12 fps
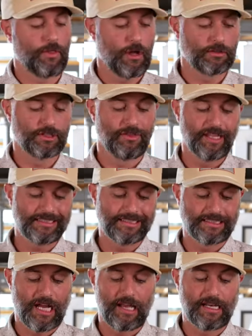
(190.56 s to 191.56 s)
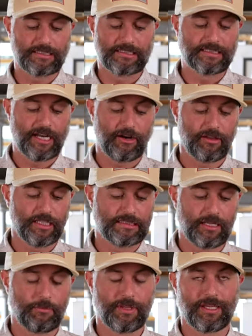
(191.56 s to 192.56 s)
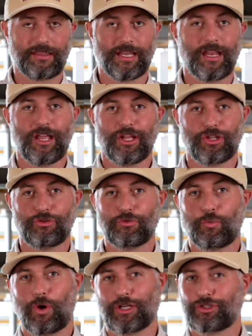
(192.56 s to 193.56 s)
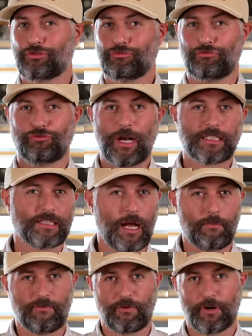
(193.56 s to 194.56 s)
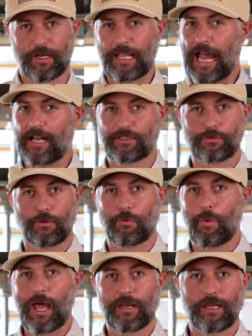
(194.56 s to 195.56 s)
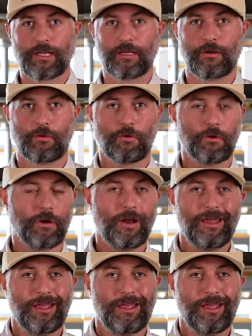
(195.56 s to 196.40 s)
though. So this is not necessarily something that you'd want to dress up for a casual wedding or